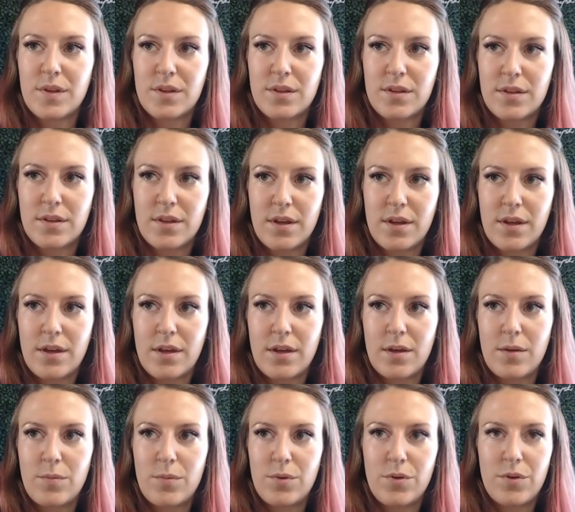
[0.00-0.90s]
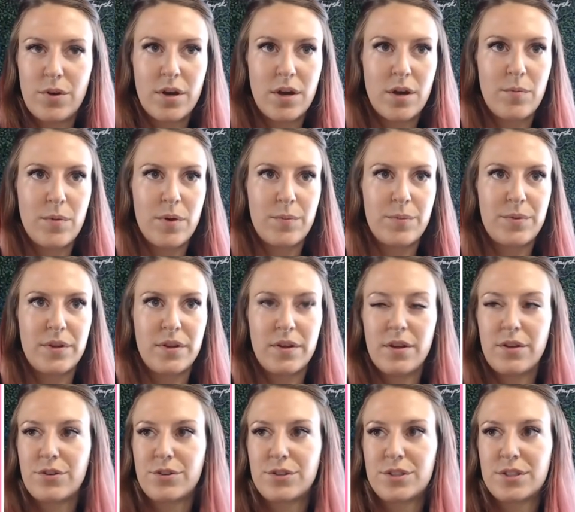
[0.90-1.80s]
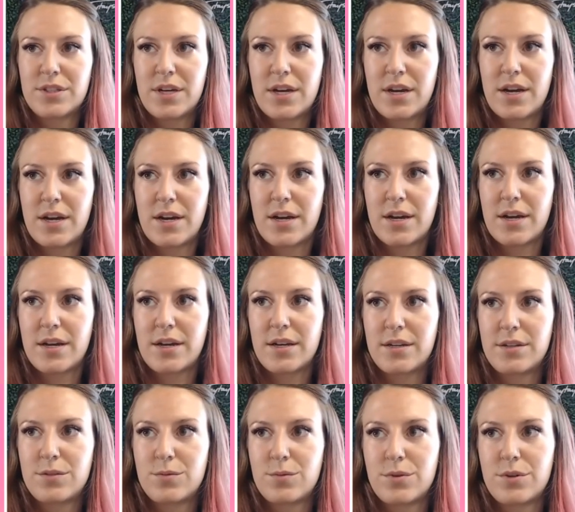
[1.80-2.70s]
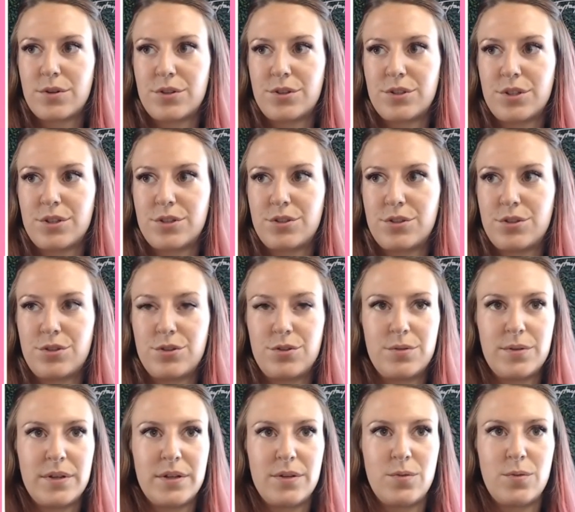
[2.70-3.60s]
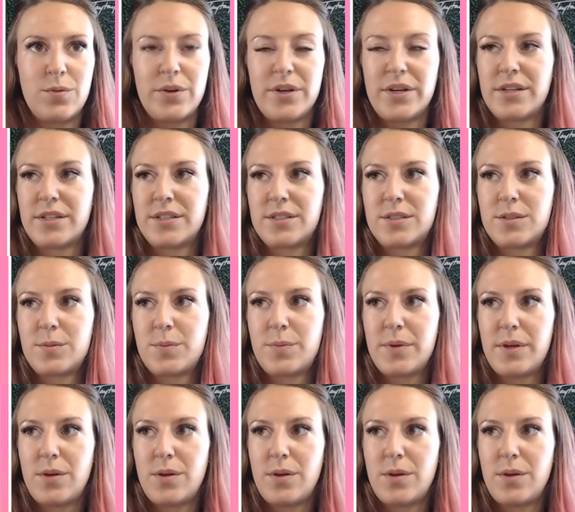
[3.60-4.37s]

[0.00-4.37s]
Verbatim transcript: Same, you come up to the other sides, we're just doing wispy